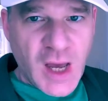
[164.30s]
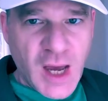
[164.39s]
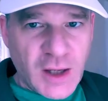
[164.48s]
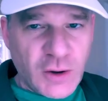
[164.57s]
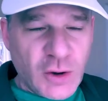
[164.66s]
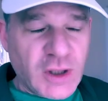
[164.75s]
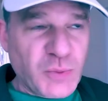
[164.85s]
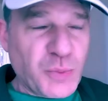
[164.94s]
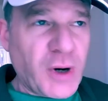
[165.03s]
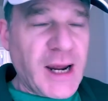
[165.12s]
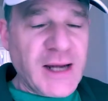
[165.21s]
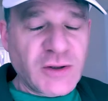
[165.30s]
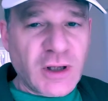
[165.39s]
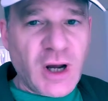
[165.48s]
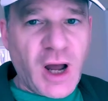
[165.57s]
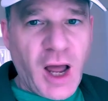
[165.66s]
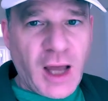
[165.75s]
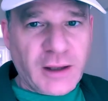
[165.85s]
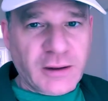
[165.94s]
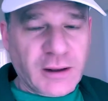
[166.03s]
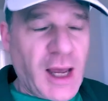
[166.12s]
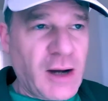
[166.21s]
You could pray to
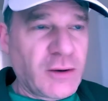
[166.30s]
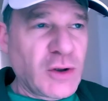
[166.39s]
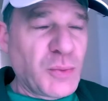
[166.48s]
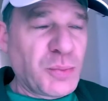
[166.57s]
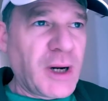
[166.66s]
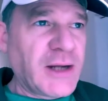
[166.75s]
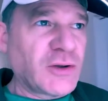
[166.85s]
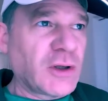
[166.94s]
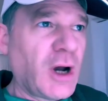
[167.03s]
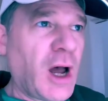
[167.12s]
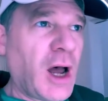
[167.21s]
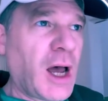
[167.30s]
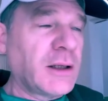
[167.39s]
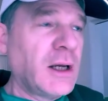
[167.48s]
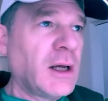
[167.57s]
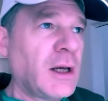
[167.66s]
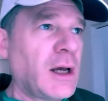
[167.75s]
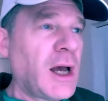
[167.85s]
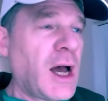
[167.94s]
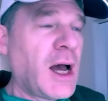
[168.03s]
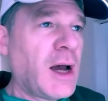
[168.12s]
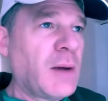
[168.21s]
God. How do you pray to God?
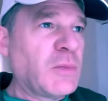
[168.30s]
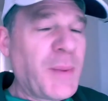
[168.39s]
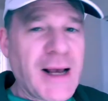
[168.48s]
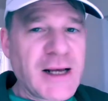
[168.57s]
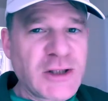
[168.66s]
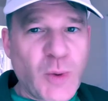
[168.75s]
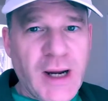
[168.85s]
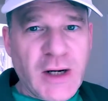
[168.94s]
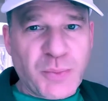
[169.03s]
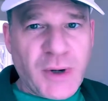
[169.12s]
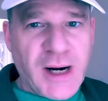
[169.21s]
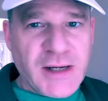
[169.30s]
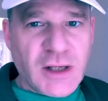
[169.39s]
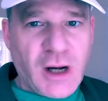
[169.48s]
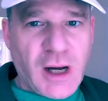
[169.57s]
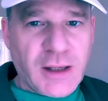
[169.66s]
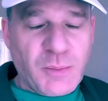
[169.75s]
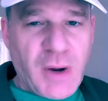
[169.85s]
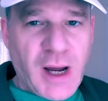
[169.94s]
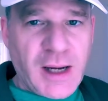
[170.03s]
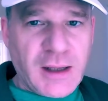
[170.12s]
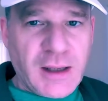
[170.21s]
The best way to pray to God in
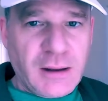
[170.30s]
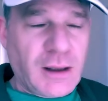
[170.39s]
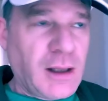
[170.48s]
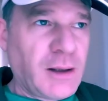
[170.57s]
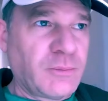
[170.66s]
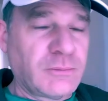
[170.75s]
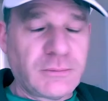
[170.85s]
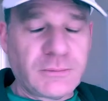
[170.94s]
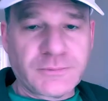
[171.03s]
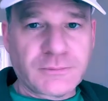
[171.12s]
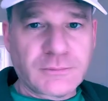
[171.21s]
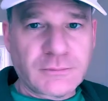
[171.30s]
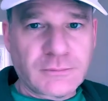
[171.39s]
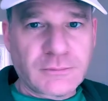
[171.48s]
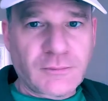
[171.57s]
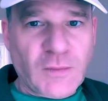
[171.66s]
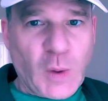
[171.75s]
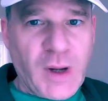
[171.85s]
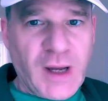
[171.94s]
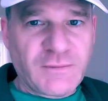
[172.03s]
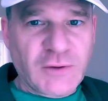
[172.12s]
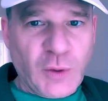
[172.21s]
my
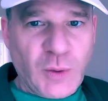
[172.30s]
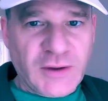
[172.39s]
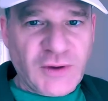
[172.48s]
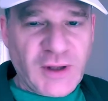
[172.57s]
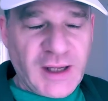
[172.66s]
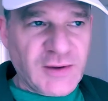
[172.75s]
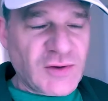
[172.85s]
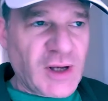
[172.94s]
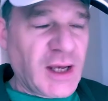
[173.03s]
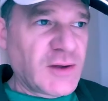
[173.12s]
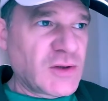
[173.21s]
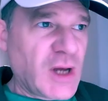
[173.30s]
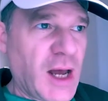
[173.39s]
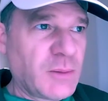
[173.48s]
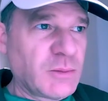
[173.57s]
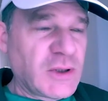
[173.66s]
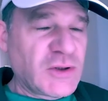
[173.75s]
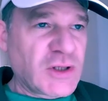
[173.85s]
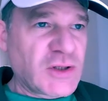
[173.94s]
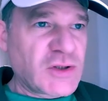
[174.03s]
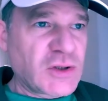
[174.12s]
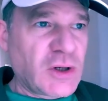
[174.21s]
way of doing things is
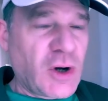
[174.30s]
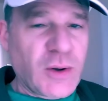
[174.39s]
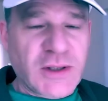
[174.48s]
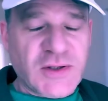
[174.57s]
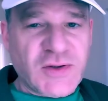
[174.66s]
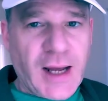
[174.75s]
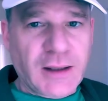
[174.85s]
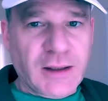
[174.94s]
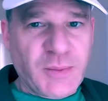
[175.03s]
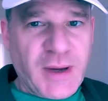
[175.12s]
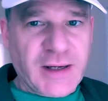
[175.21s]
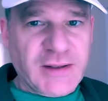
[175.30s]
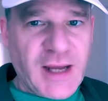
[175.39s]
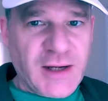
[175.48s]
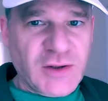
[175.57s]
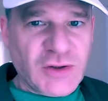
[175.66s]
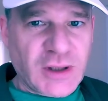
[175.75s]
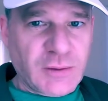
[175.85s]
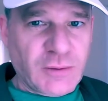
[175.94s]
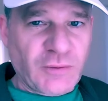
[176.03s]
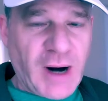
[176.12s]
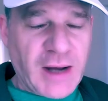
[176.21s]
just to go into silent
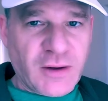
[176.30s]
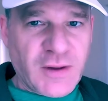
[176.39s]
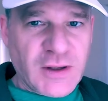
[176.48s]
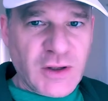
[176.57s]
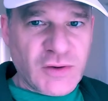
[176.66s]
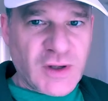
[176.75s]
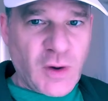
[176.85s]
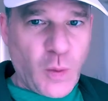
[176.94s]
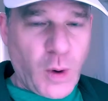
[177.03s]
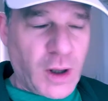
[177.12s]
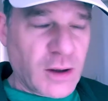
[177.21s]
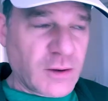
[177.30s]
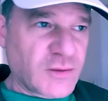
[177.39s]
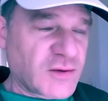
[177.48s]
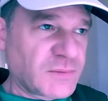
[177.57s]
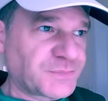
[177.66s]
meditation rather than using words.